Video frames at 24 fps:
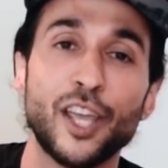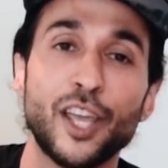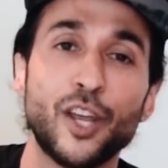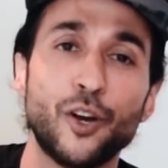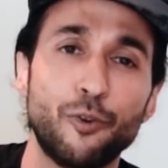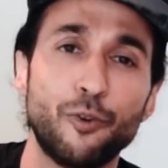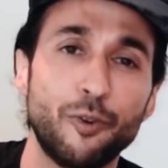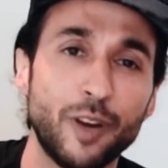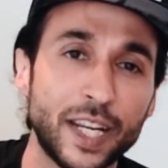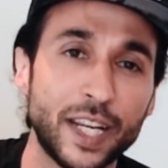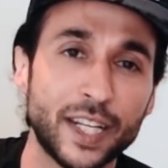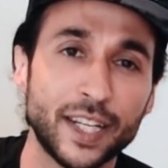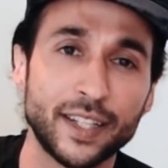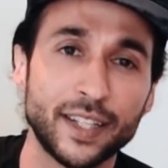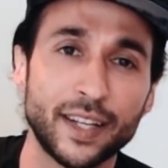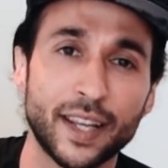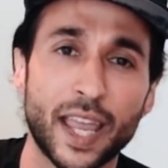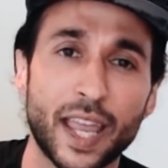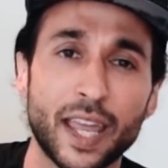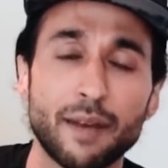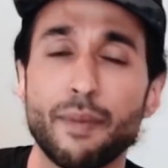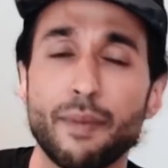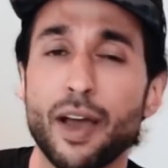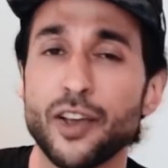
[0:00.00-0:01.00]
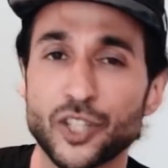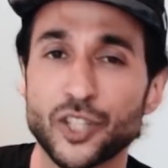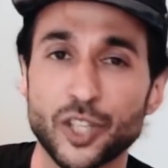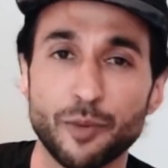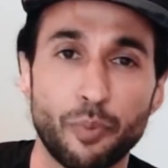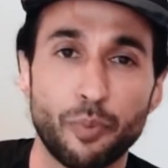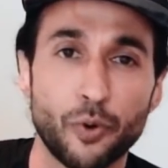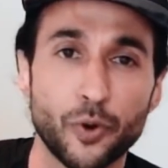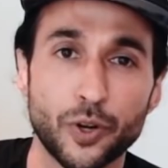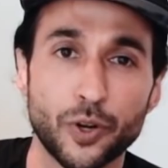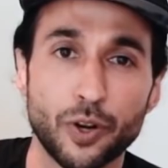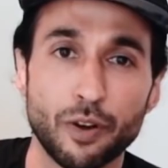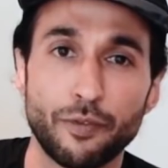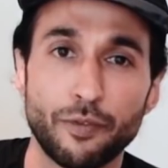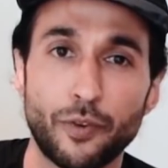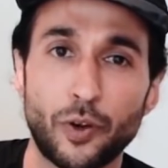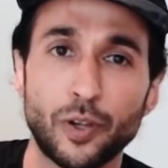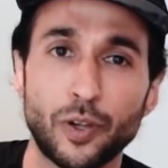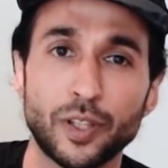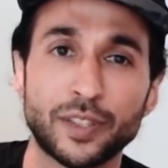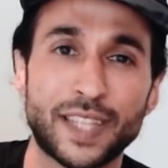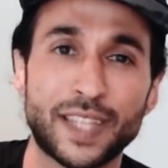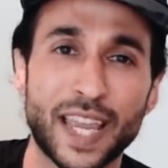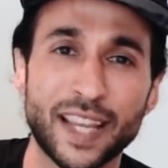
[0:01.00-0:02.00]
Read it, and most important of
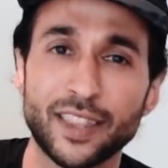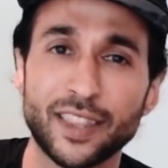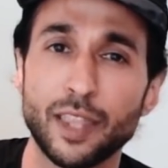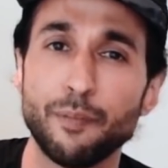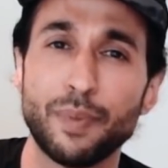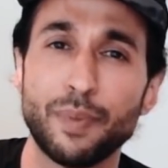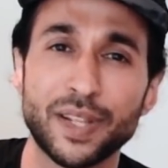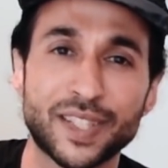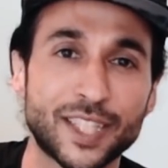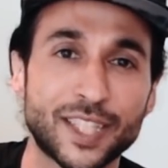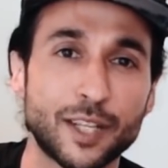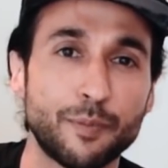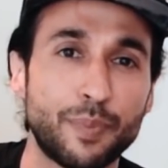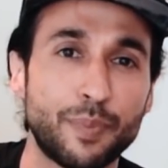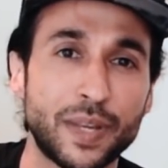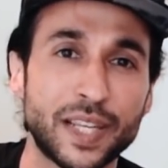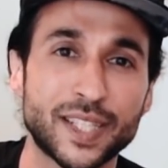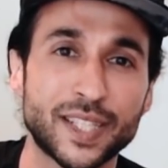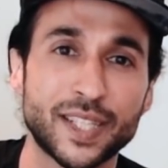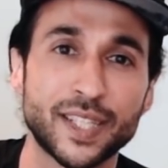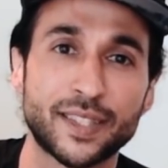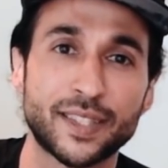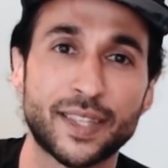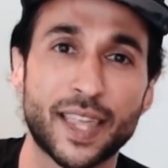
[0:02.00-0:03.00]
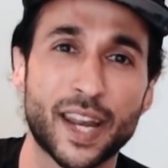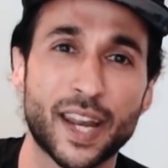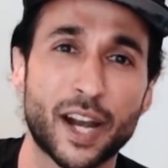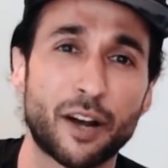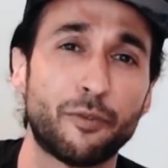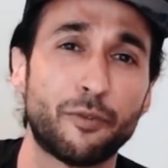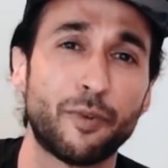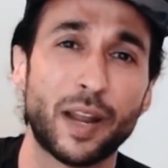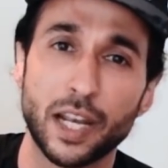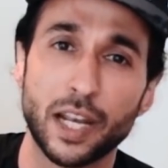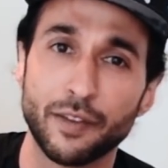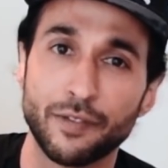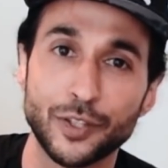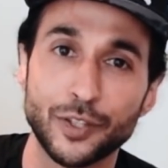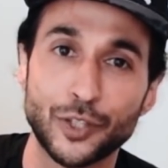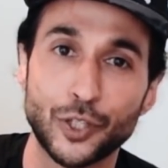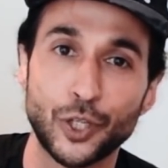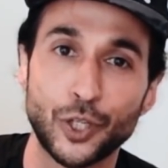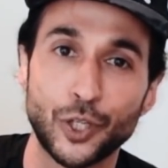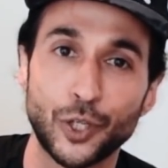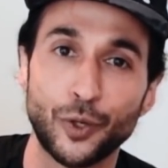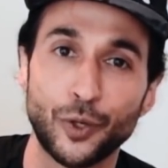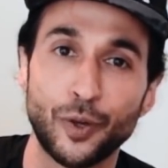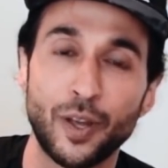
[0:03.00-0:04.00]
all, take the bits and pieces that are relevant
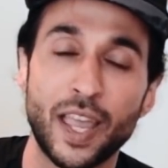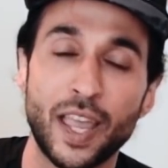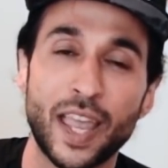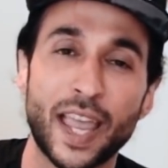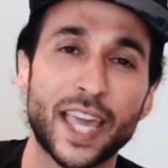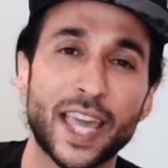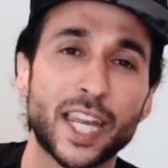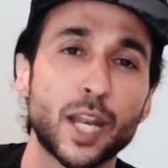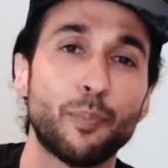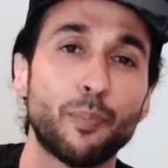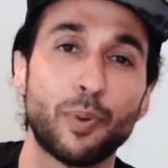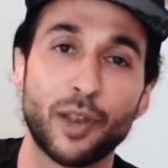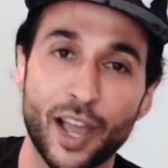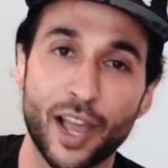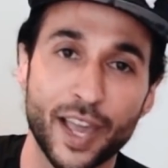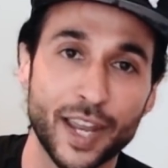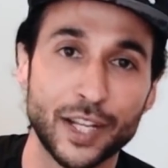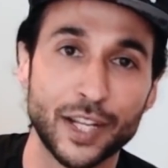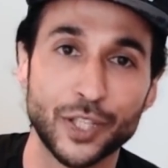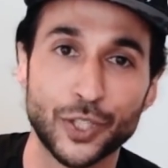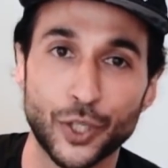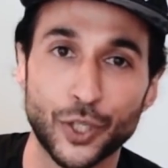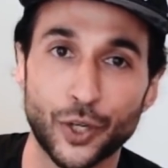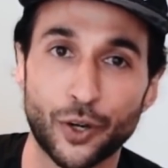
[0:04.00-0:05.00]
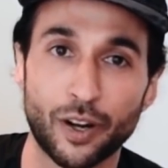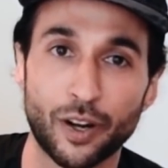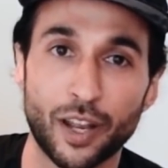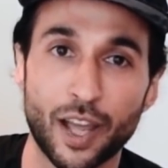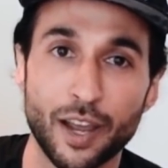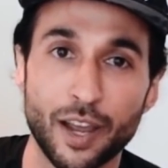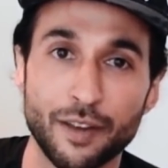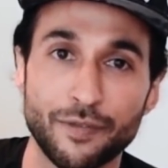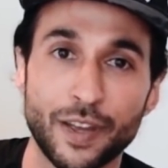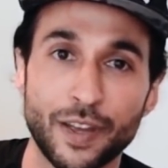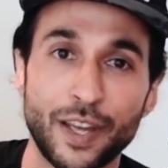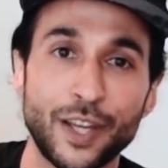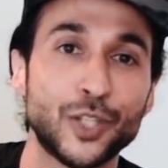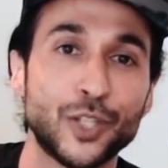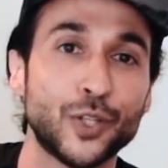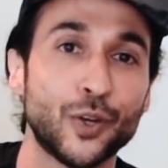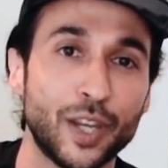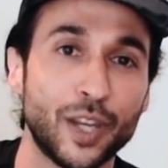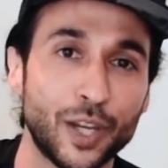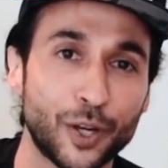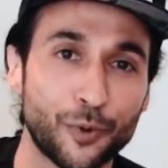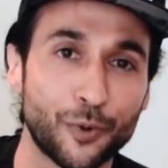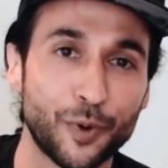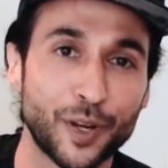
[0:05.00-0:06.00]
to you and apply it into your life to
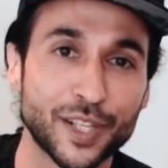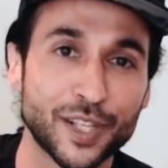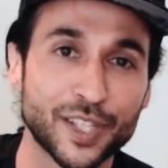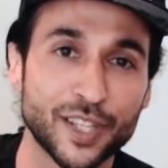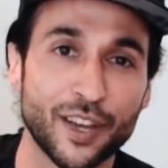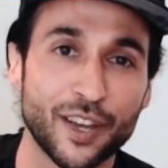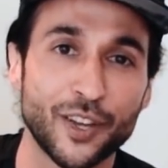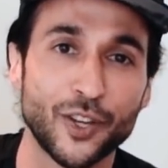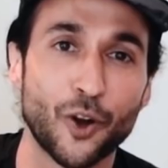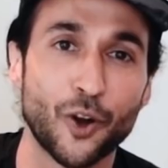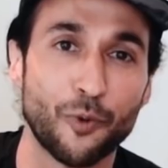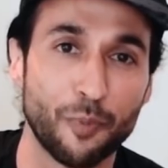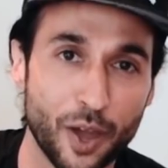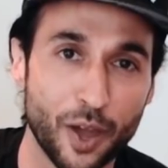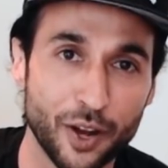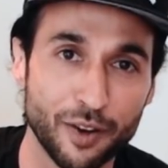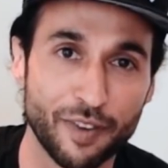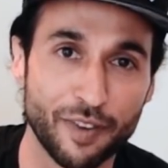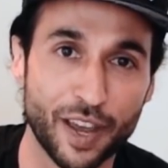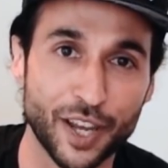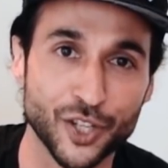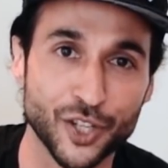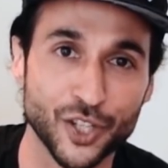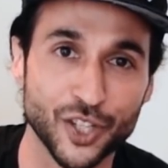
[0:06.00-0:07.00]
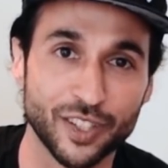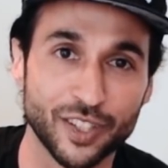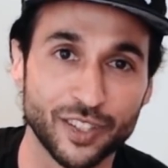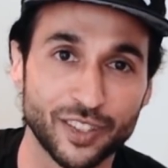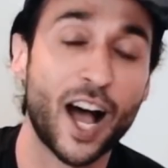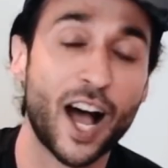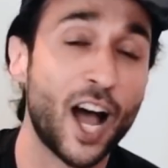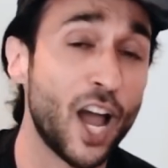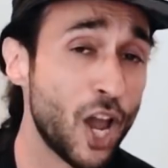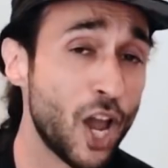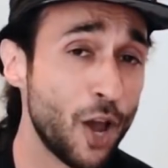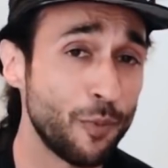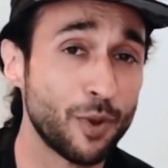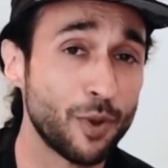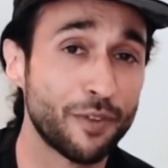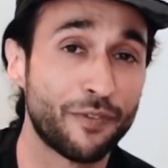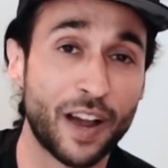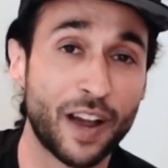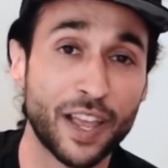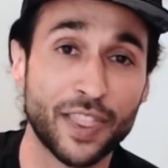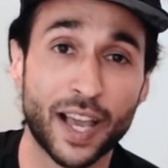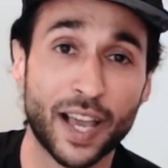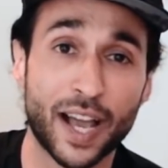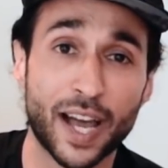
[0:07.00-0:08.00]
increase your motivation. I hope you
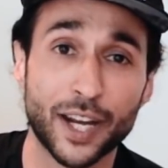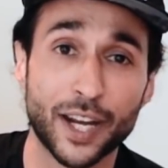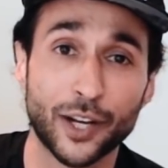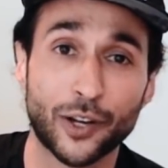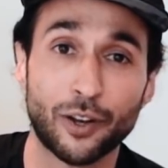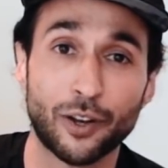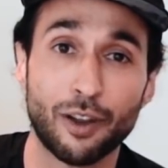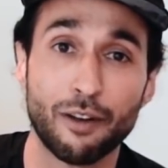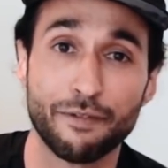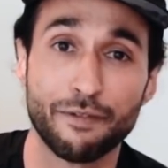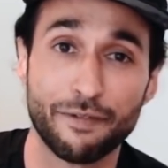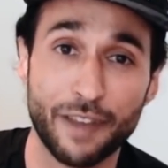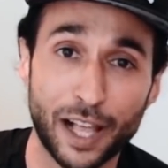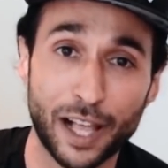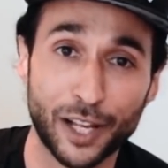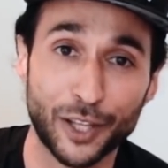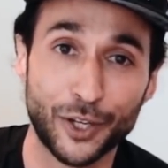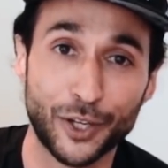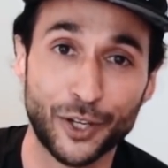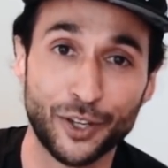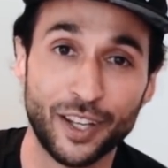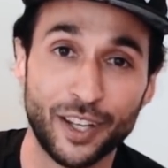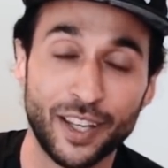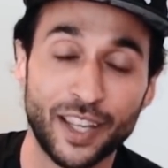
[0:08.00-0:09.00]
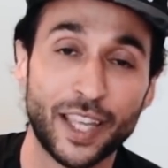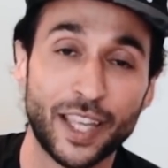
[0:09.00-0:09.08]
find the article of value.